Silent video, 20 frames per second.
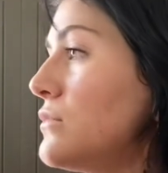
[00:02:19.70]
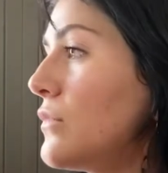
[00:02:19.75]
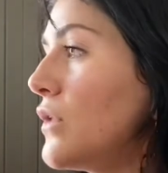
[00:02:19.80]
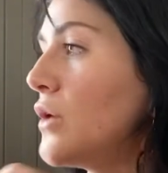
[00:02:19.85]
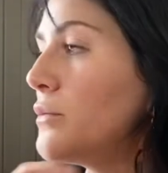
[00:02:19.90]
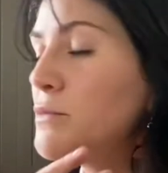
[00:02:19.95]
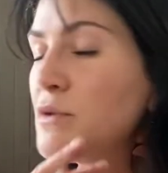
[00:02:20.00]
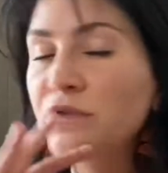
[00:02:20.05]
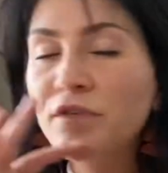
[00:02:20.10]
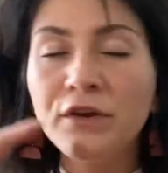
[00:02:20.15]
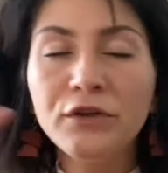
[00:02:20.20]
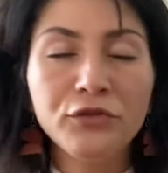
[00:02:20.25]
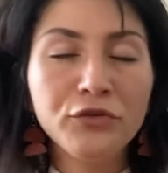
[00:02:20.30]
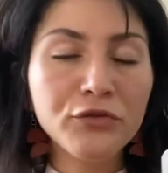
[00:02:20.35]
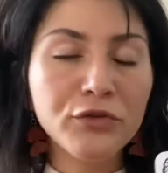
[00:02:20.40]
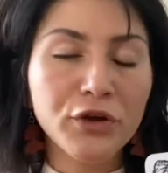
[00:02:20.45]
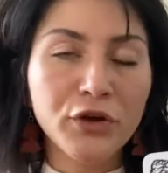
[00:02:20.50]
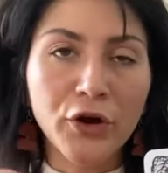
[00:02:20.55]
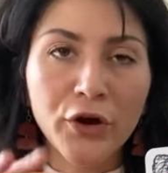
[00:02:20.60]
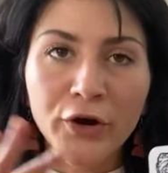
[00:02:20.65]

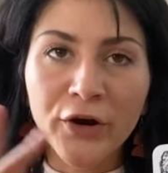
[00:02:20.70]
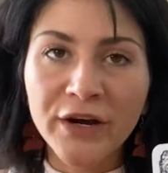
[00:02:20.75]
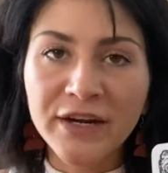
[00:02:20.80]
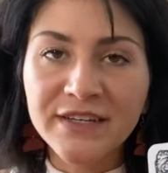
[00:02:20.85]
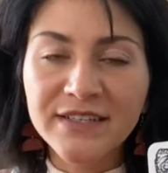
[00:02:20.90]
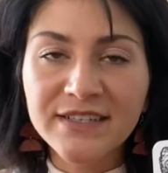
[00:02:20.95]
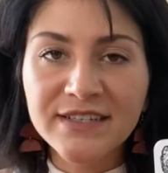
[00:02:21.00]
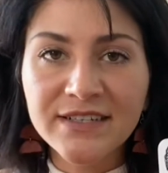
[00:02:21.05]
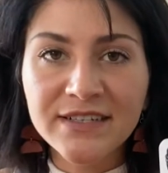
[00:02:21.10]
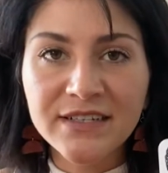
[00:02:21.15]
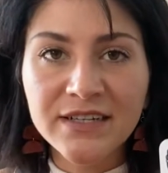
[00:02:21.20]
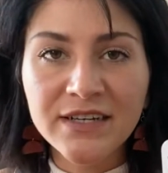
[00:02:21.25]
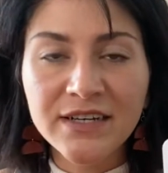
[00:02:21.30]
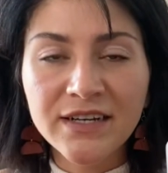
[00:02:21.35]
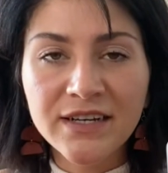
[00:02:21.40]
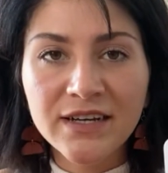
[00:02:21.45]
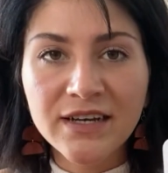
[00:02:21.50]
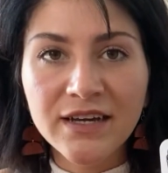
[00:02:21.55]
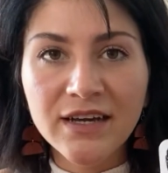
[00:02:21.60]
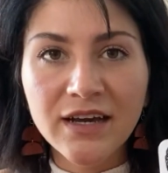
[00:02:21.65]
the currents
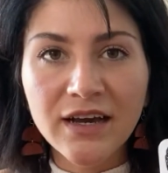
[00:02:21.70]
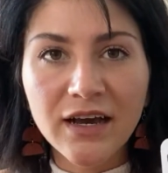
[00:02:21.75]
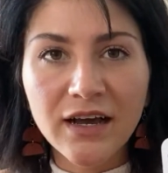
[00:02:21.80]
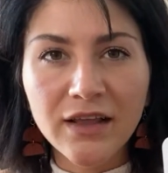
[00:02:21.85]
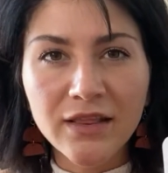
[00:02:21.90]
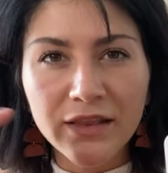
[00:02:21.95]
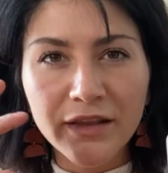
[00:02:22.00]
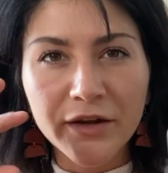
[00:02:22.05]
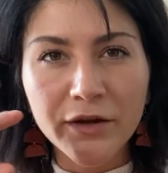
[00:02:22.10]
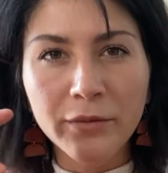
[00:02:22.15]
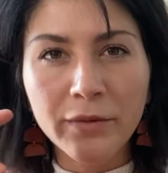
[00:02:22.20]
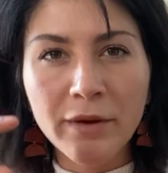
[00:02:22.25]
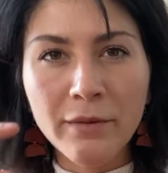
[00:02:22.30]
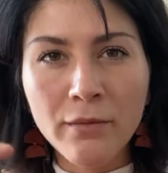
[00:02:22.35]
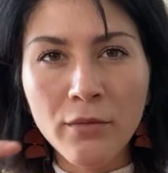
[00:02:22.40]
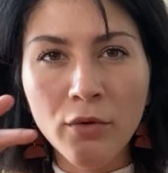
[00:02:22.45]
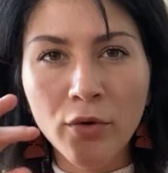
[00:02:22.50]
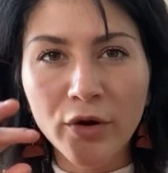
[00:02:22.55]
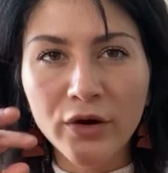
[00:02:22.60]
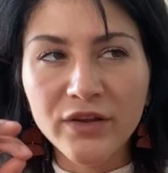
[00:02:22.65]
a little bit
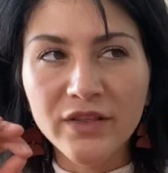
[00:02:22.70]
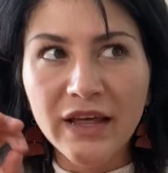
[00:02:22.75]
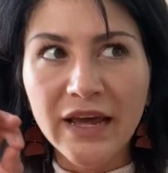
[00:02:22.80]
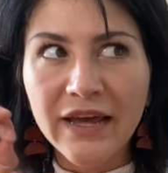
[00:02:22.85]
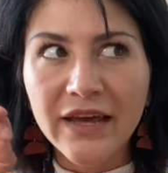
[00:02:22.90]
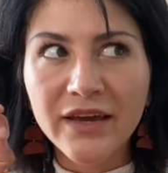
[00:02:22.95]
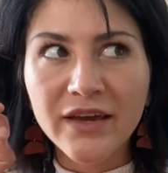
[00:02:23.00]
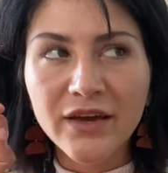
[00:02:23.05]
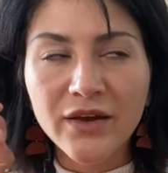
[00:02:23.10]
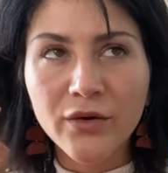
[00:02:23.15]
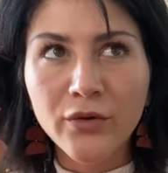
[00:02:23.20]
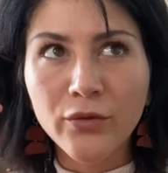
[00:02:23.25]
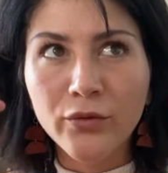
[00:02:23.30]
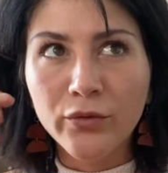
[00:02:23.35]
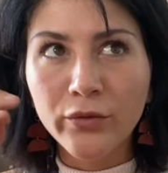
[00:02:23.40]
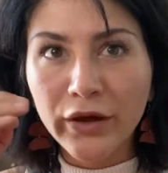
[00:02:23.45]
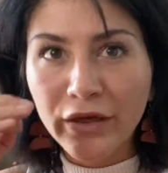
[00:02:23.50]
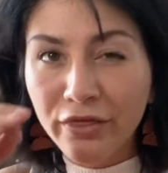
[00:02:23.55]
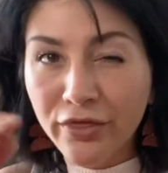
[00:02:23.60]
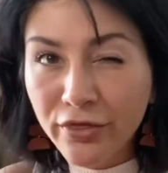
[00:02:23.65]
more like
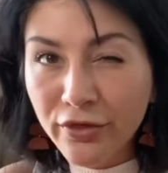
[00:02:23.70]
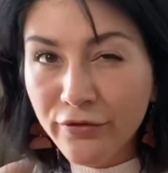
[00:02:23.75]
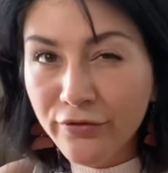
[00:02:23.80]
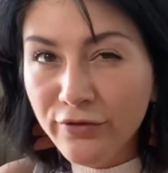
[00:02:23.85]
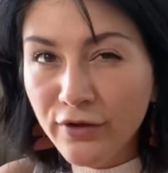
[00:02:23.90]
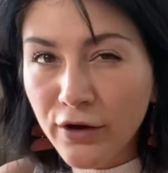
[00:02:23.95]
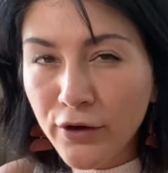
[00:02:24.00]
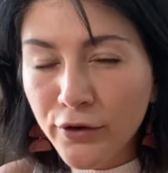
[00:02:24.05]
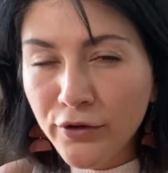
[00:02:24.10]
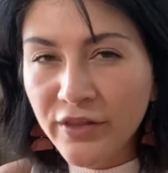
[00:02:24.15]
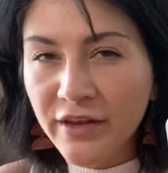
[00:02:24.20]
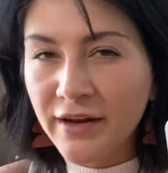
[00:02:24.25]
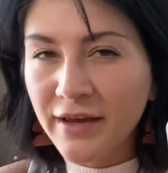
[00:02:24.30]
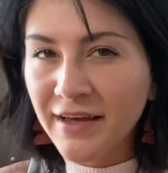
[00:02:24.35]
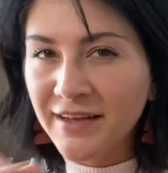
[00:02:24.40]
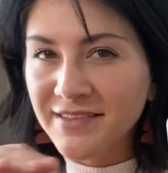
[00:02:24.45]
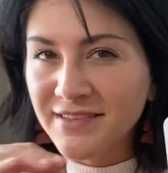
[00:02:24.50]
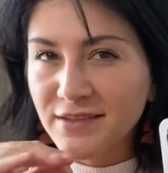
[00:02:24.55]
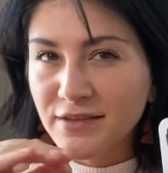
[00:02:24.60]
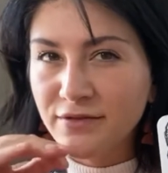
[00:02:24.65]
with the flow than
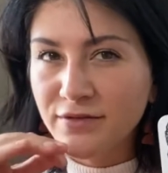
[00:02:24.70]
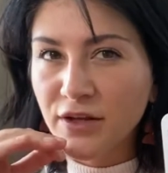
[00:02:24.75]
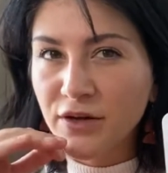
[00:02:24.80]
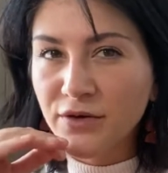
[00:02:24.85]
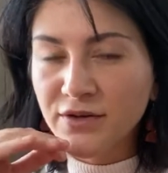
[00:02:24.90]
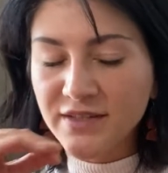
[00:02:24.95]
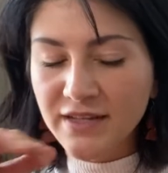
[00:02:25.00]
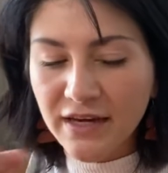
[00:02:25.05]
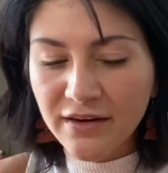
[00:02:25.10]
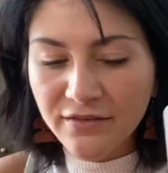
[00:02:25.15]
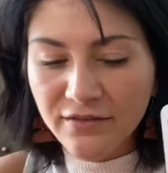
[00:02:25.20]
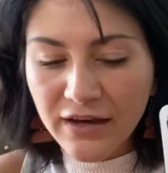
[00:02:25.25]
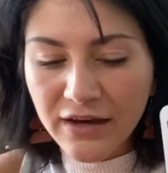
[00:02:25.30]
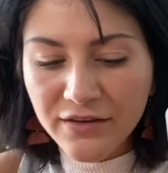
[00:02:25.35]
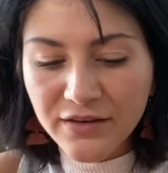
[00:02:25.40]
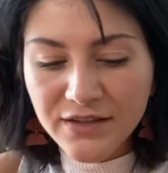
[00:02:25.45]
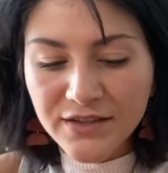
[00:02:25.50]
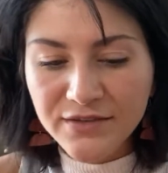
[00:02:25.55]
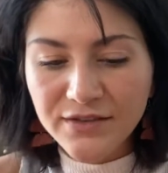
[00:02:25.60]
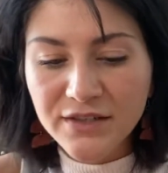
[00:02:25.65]
against the flow is kind of how
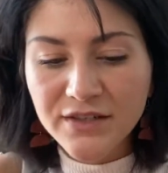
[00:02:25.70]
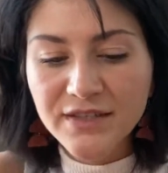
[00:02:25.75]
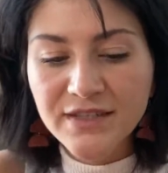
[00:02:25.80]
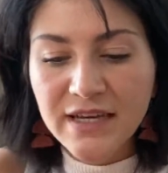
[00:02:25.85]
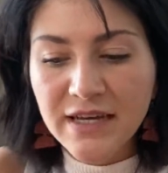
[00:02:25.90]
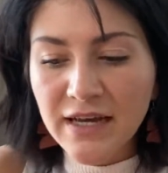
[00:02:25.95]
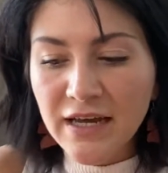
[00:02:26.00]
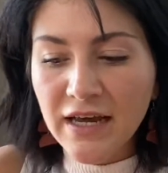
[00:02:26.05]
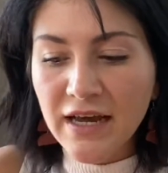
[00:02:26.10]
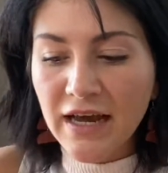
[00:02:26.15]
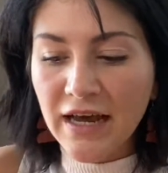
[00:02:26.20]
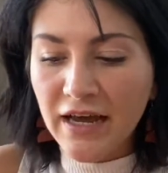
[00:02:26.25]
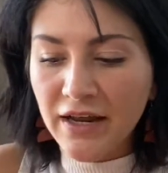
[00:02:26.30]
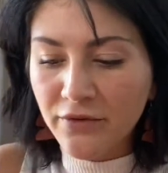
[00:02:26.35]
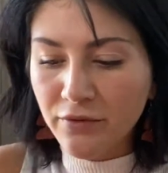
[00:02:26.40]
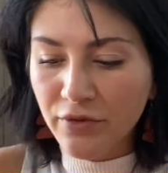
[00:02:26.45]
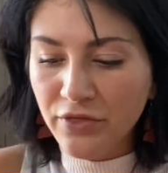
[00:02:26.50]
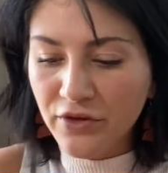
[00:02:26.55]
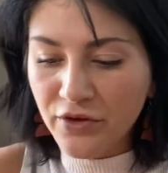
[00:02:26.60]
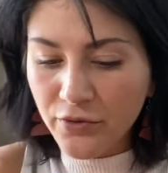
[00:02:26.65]
this feels. And
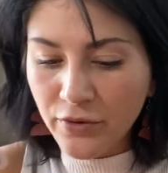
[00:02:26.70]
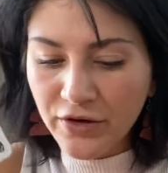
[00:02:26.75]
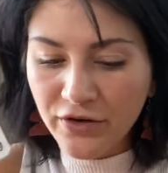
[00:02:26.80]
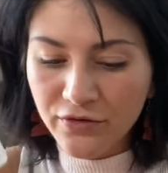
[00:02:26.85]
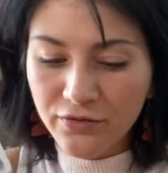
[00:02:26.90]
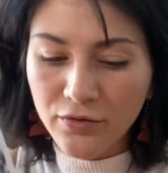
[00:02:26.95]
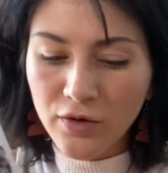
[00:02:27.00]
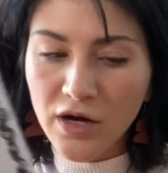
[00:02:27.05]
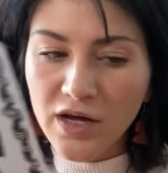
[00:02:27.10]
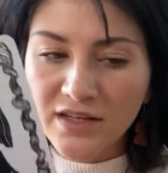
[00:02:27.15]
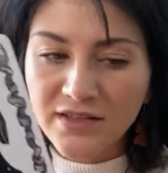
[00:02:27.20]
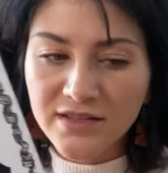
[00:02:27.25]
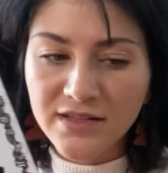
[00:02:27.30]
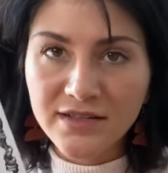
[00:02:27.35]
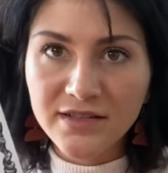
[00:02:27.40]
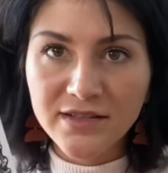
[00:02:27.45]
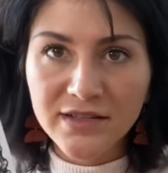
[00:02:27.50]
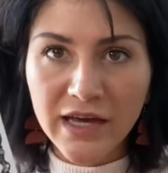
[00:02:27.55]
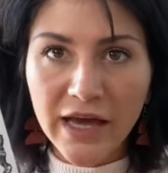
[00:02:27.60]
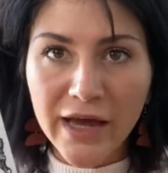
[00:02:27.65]
with the Queen of Wands,
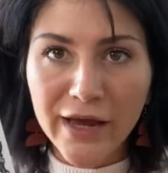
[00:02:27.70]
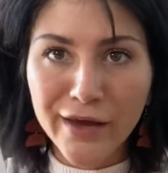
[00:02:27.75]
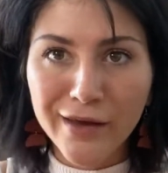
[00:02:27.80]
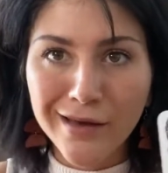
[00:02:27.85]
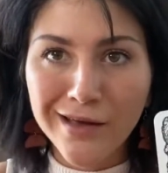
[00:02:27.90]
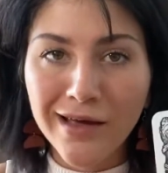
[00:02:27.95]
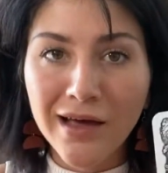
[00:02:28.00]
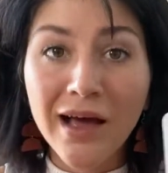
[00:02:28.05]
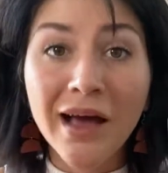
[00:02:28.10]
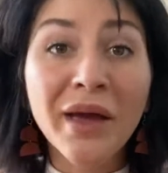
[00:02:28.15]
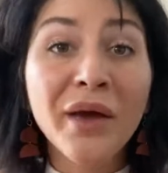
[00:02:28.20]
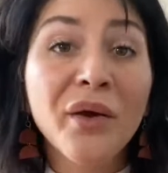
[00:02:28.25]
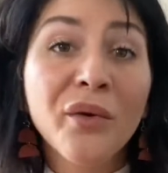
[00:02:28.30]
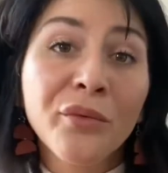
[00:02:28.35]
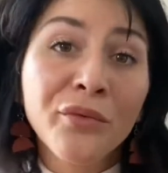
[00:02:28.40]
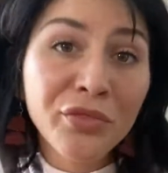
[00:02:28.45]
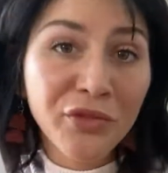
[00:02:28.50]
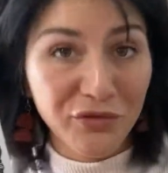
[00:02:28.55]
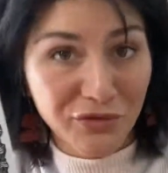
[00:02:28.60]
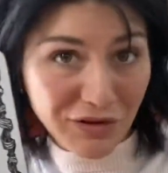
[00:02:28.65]
it's like, I
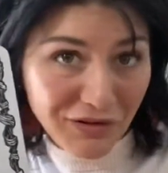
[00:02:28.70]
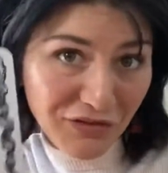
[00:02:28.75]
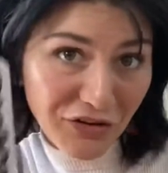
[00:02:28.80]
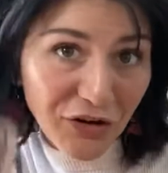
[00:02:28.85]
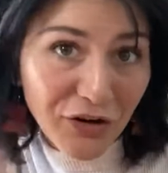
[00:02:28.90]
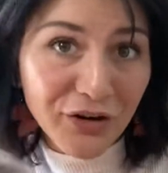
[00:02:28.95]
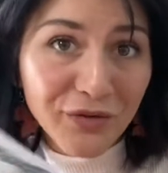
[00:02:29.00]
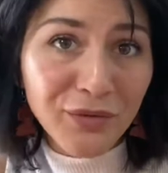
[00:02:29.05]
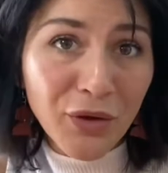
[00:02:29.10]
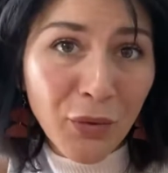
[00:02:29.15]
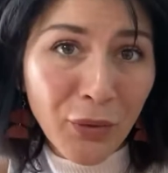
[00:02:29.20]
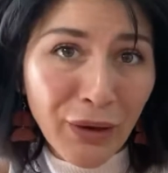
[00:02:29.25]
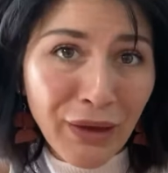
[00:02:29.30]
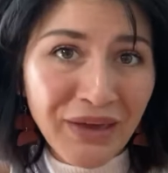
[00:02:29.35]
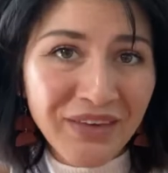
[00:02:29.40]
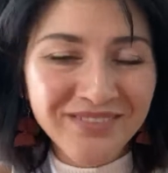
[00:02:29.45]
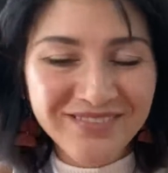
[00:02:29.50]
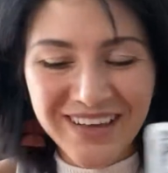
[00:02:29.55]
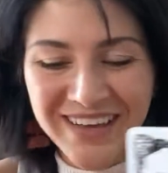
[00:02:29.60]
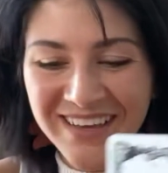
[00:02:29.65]
own the river. Okay.
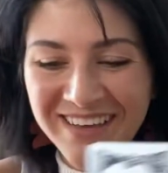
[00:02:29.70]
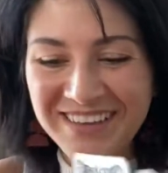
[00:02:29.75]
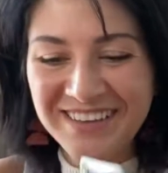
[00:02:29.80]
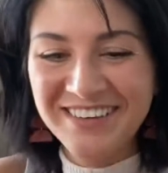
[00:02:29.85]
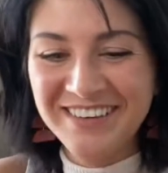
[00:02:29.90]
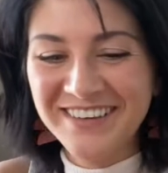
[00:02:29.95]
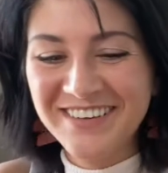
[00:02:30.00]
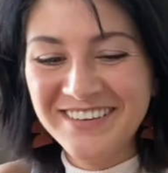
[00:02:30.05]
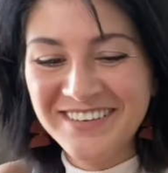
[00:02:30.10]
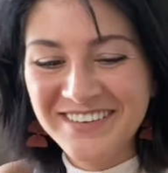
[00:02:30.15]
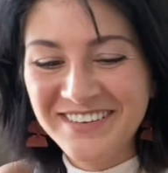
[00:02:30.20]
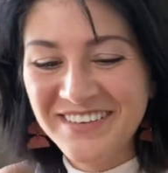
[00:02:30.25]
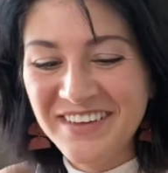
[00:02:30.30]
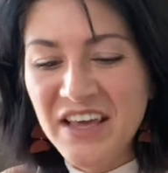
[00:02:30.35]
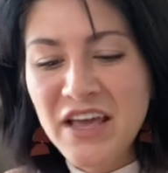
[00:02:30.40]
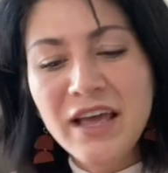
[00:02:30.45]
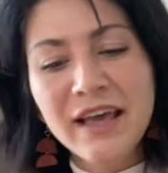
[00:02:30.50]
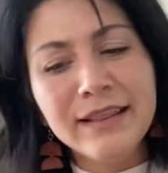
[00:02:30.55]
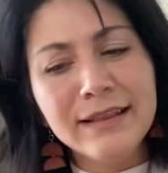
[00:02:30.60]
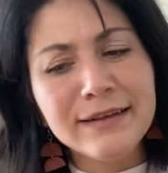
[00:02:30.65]

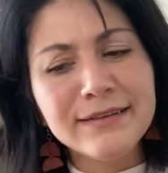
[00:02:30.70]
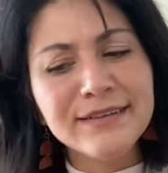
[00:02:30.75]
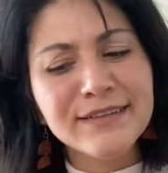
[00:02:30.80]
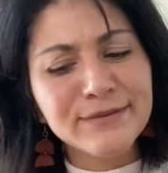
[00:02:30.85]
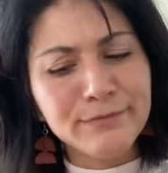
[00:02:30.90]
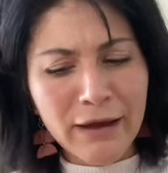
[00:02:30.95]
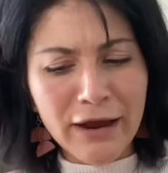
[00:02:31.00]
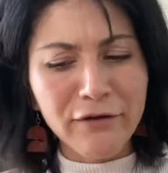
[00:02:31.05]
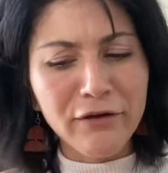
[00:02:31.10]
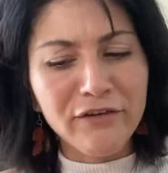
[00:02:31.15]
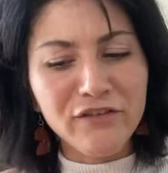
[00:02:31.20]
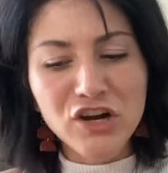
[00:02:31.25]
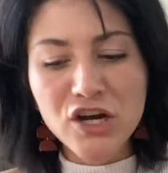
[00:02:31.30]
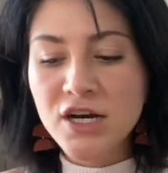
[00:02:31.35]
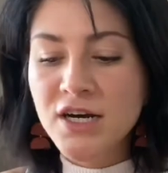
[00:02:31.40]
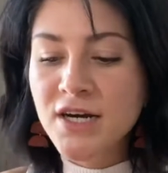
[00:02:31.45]
This is my river.